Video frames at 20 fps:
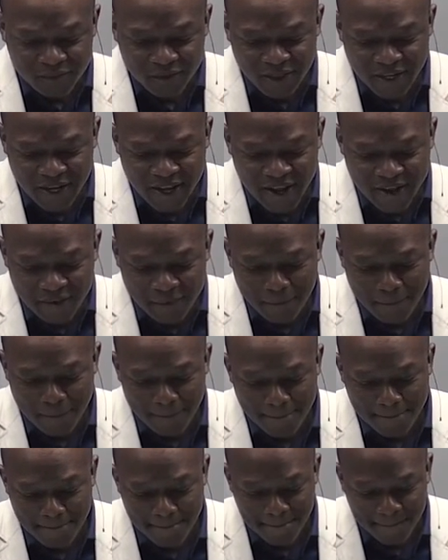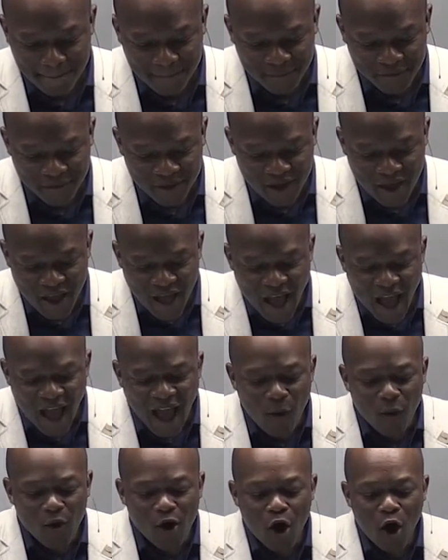Okay?
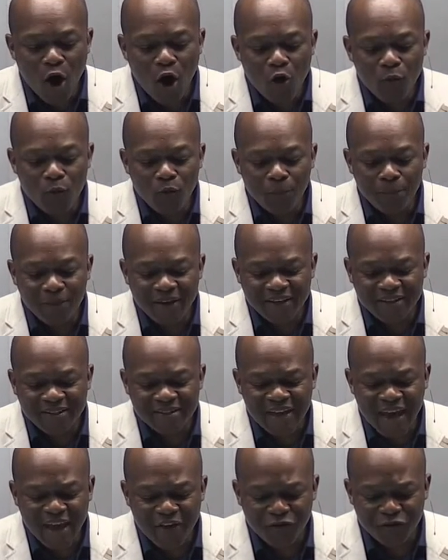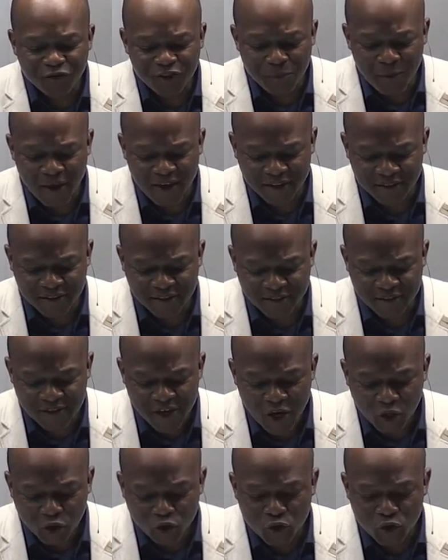Our home will be a safe space